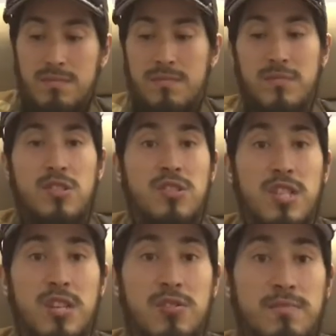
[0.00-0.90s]
Good to
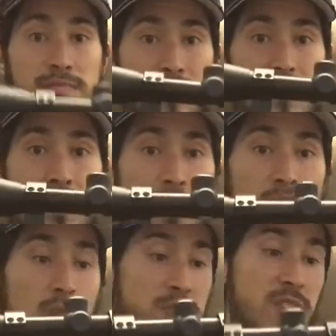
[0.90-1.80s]
go.
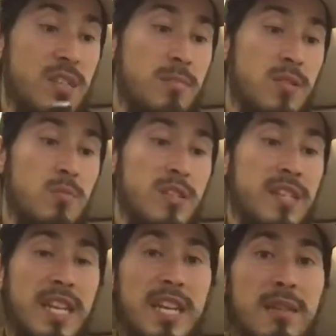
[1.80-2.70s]
Obviously, you can put the one in
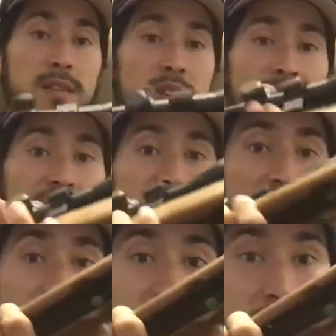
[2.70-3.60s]
here. As you can see,
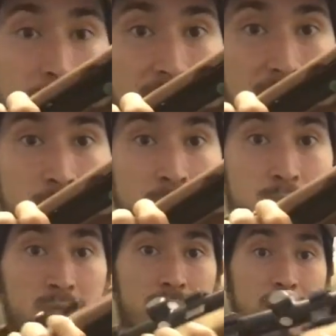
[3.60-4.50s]
it is empty at the moment.
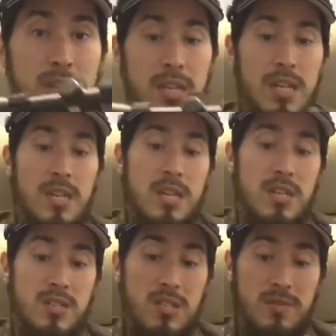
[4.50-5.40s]

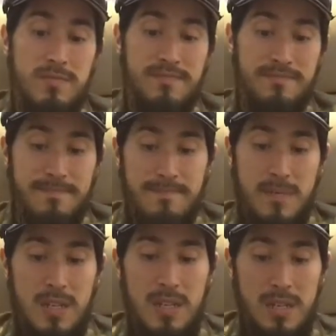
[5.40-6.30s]
So,
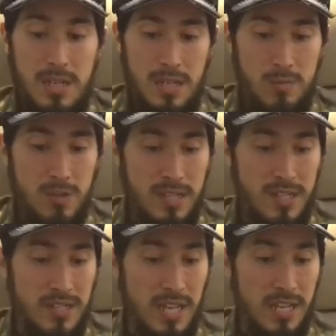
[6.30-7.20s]
what can I
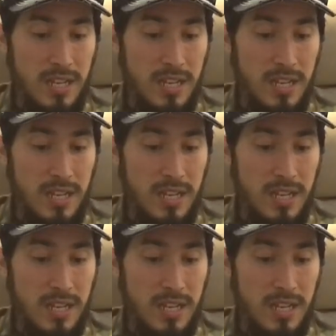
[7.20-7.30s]
say?